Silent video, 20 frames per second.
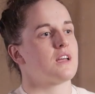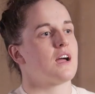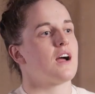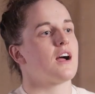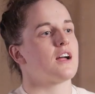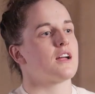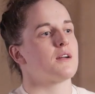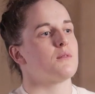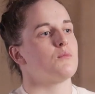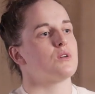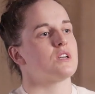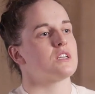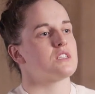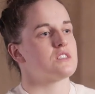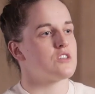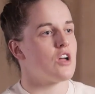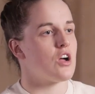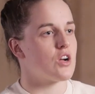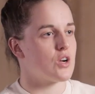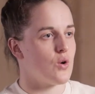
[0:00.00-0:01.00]
time when
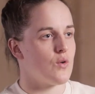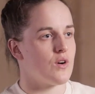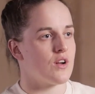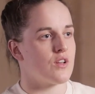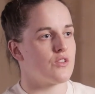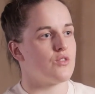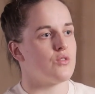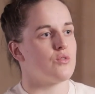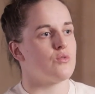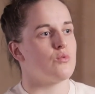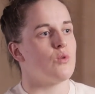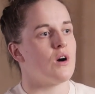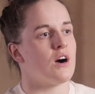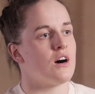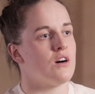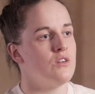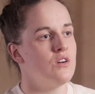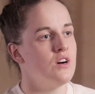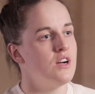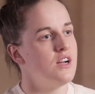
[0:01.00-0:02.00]
it's not going too
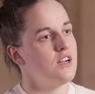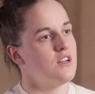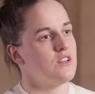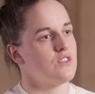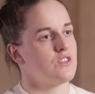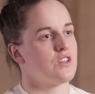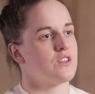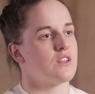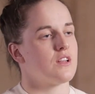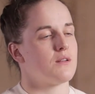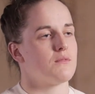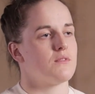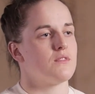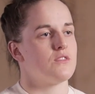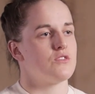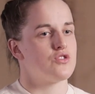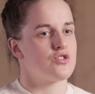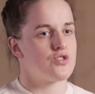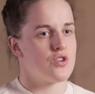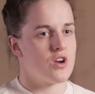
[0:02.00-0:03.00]
well to then
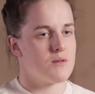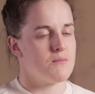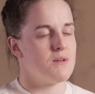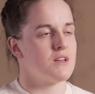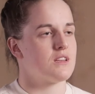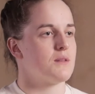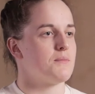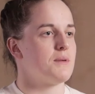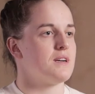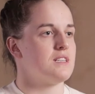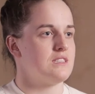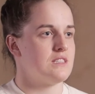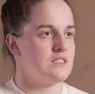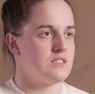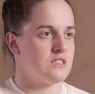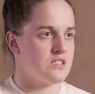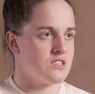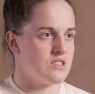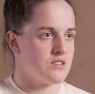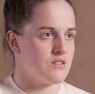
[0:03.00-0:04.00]
try and make the best
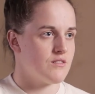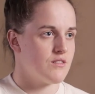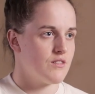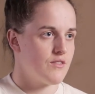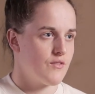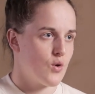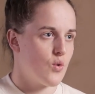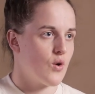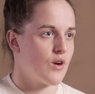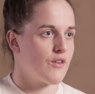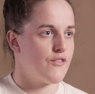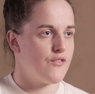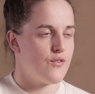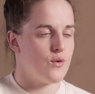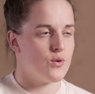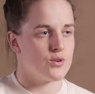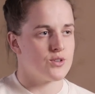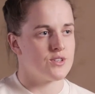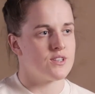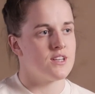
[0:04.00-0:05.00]
decision going
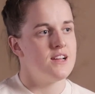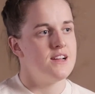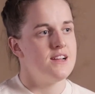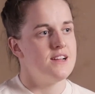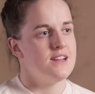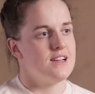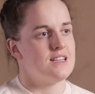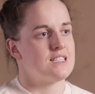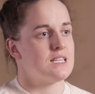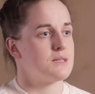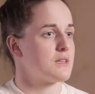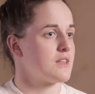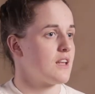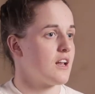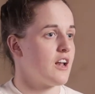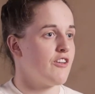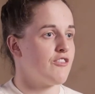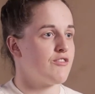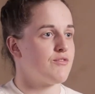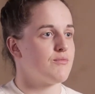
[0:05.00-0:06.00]
forward is something that
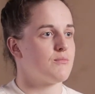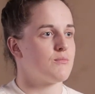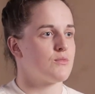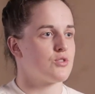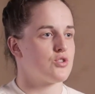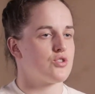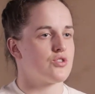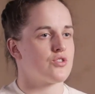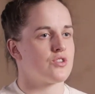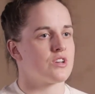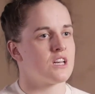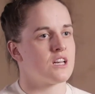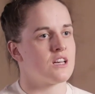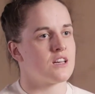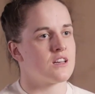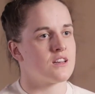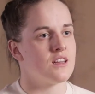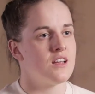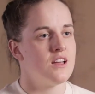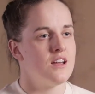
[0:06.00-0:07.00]
I've matured in
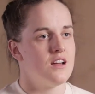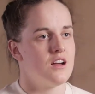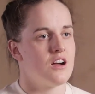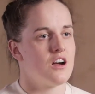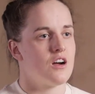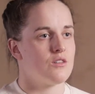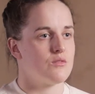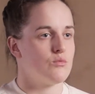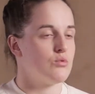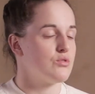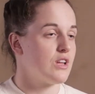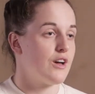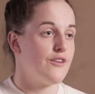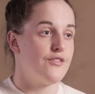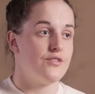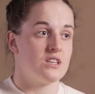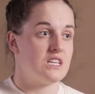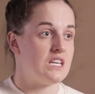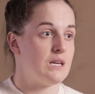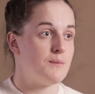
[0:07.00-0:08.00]
and uh, will
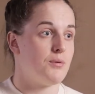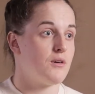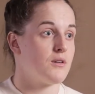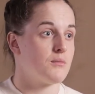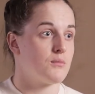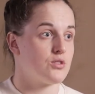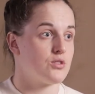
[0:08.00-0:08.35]
definitely keep on